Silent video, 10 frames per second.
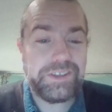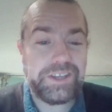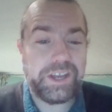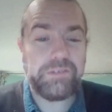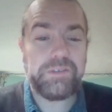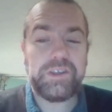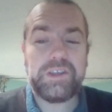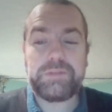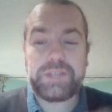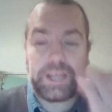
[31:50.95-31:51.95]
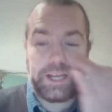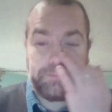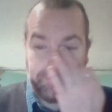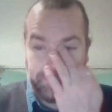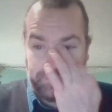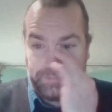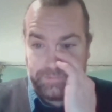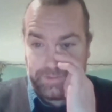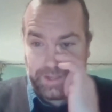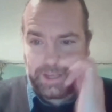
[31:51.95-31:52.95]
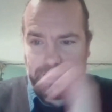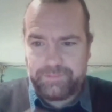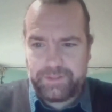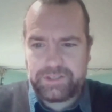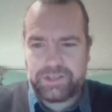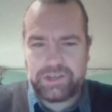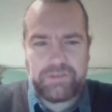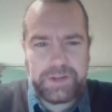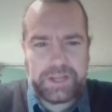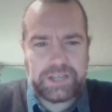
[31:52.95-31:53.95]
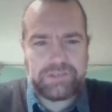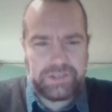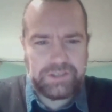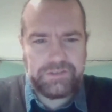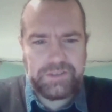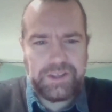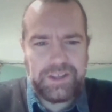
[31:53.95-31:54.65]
you know, particularly like in Eastern European countries.